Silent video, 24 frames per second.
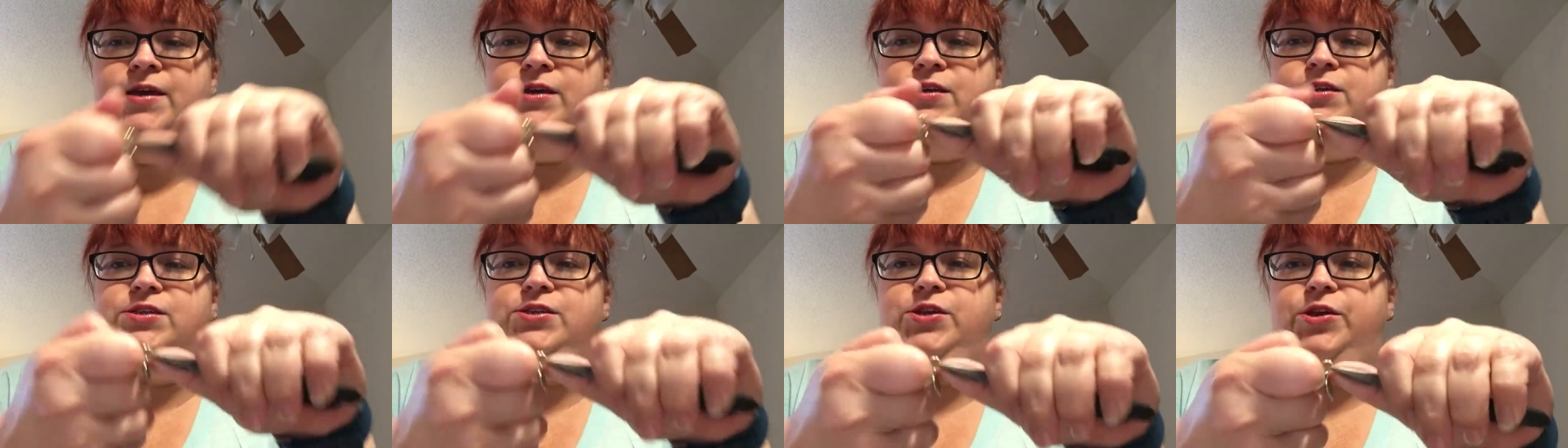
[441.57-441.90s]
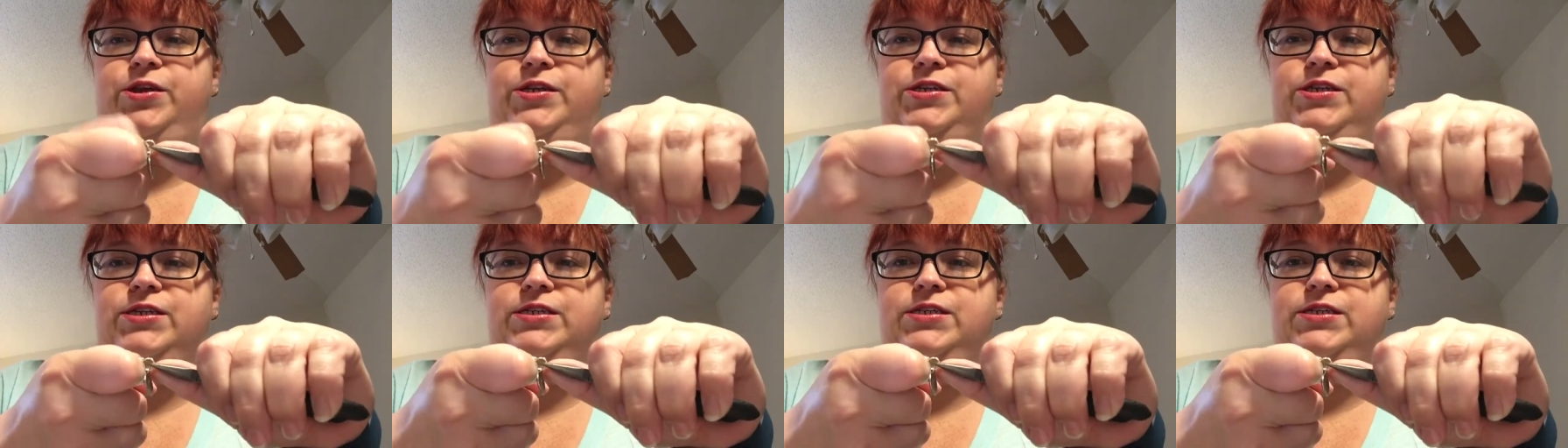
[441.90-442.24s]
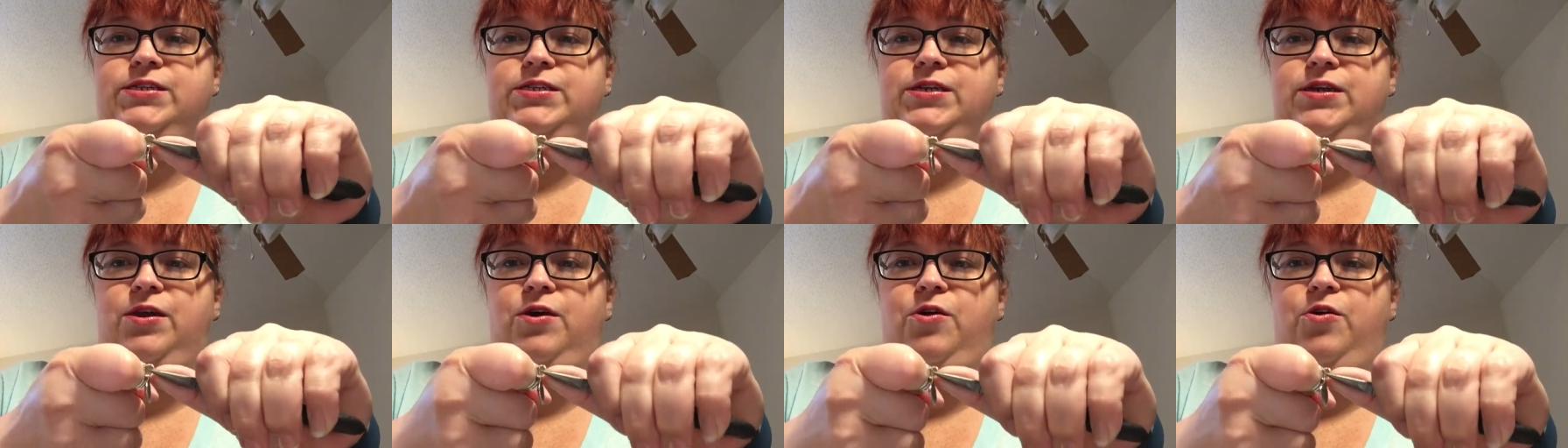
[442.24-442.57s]
So you
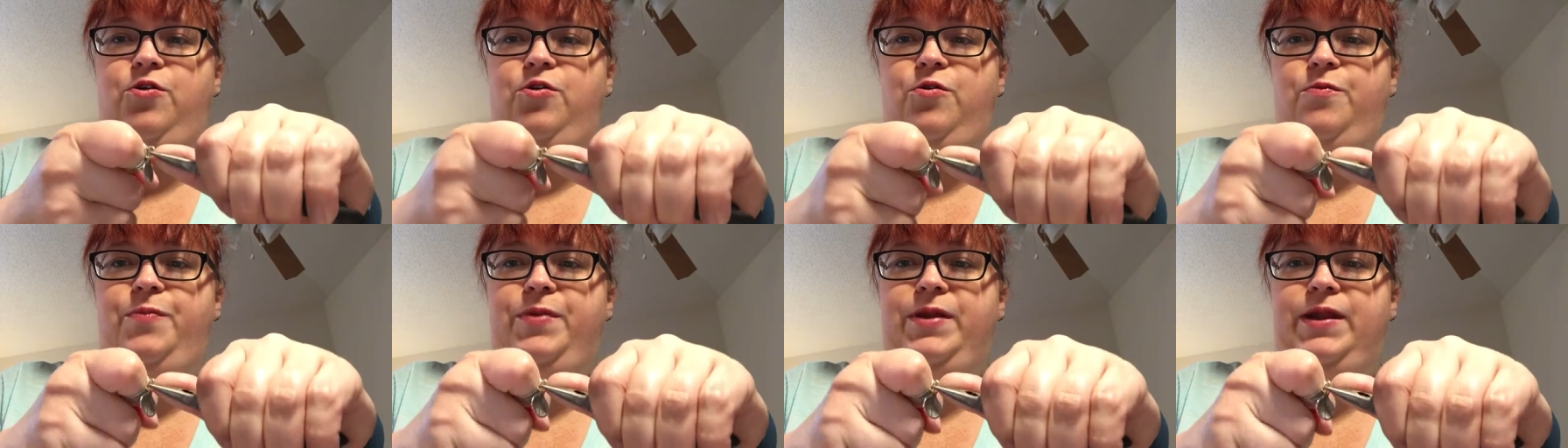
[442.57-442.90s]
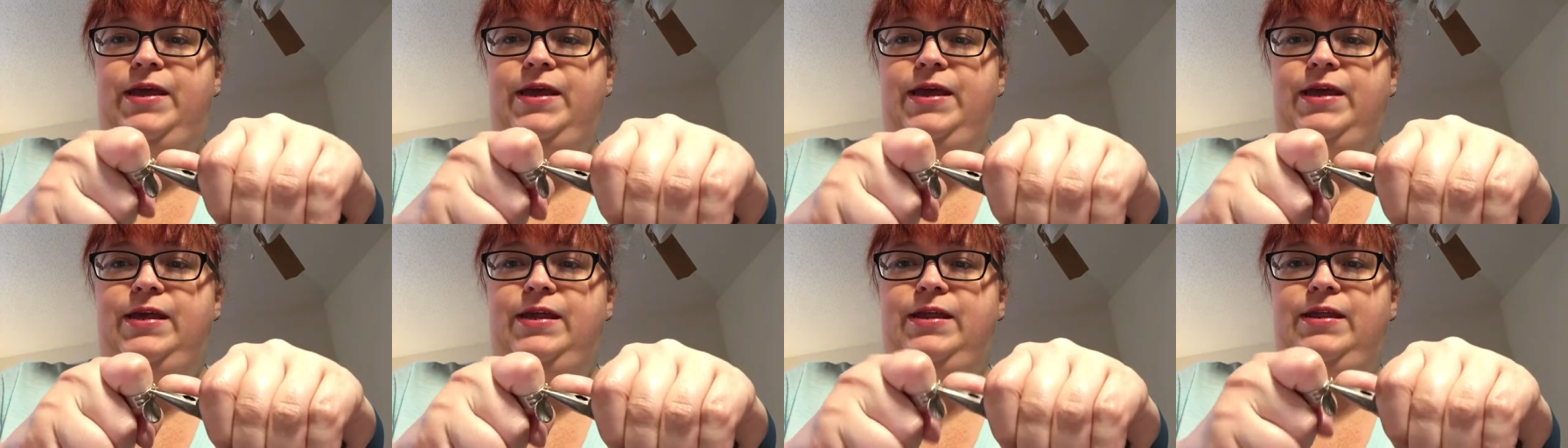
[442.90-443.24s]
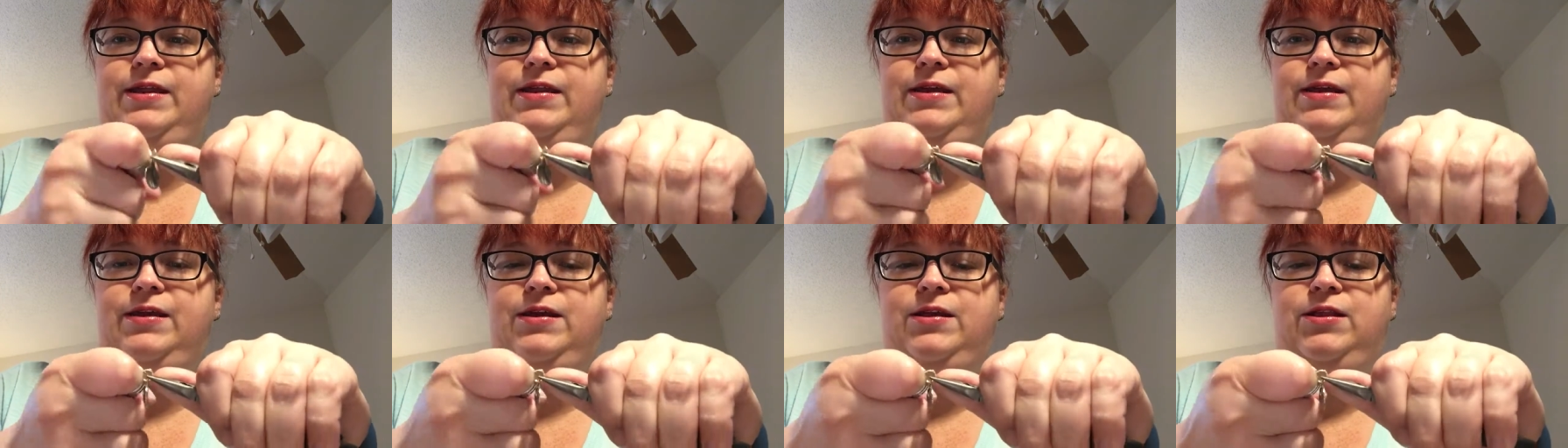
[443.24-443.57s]
just open
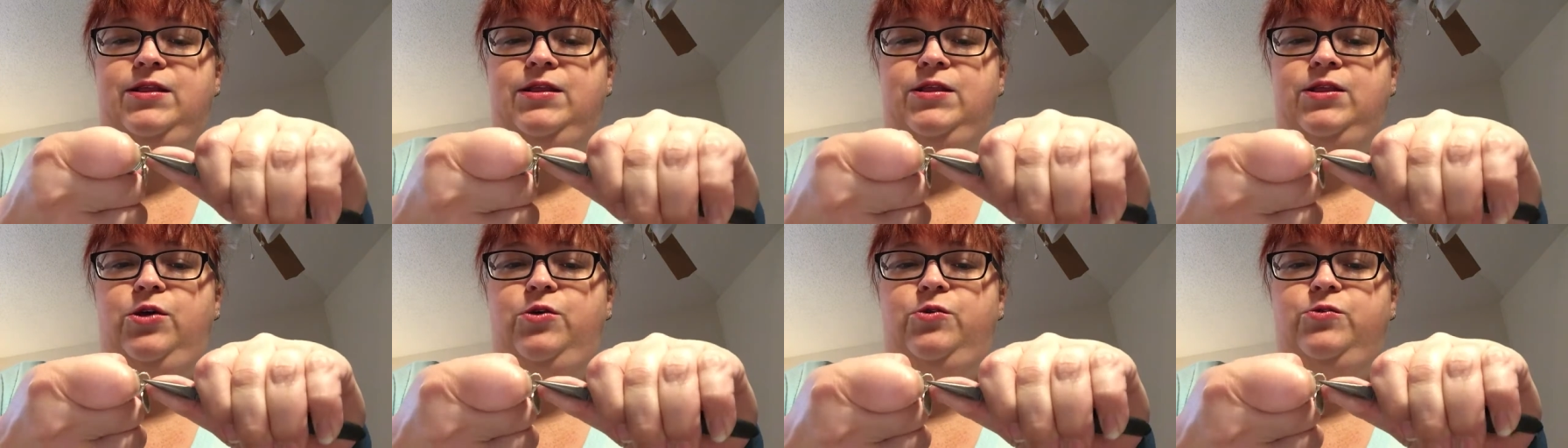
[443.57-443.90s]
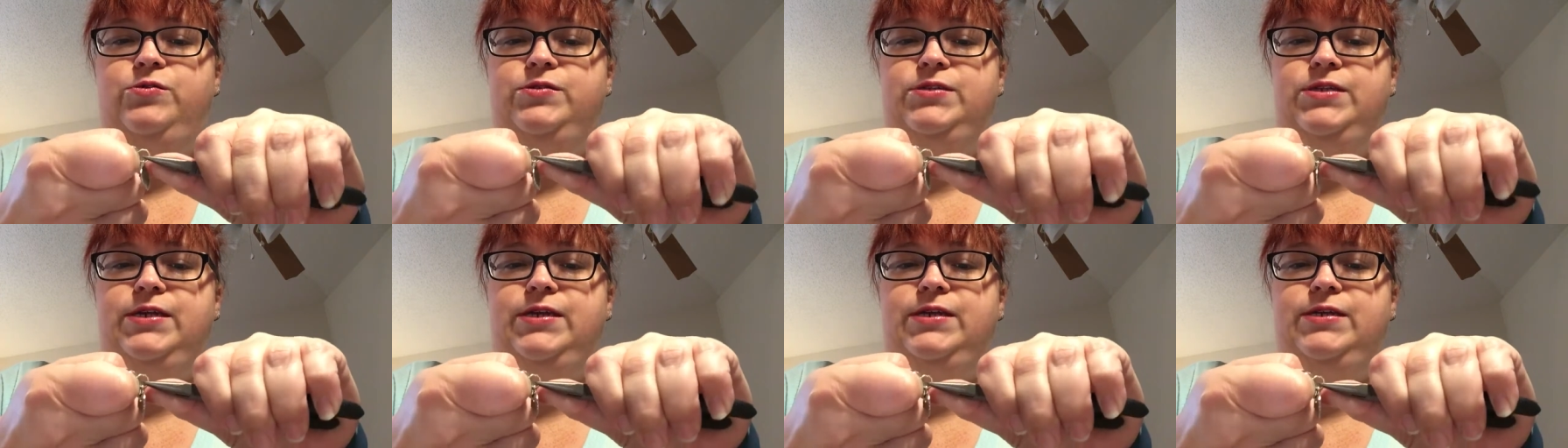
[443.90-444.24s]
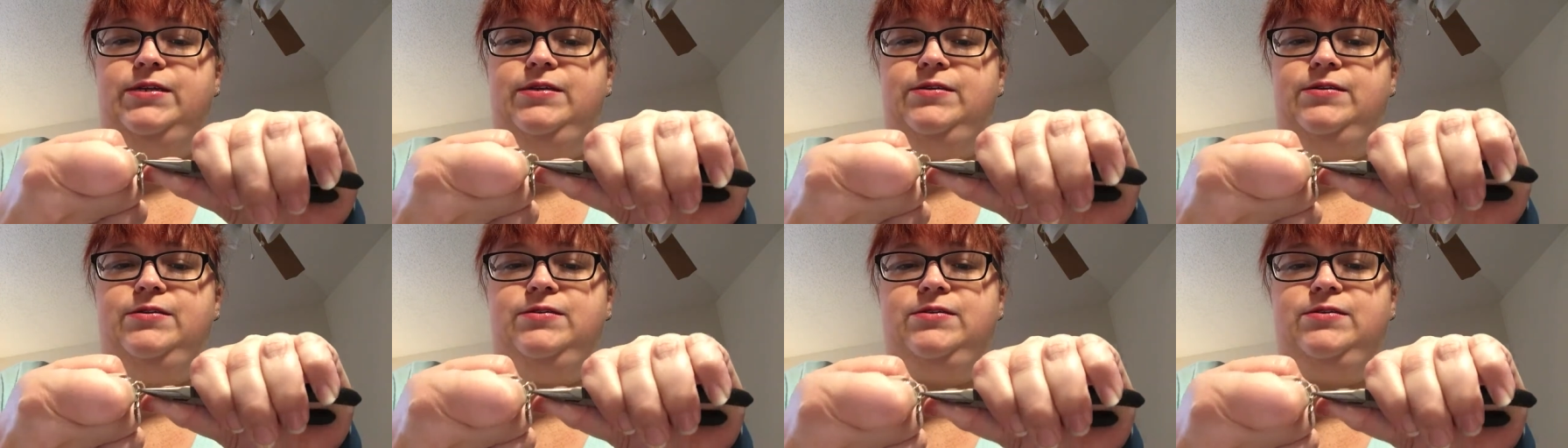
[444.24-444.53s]
it, close it.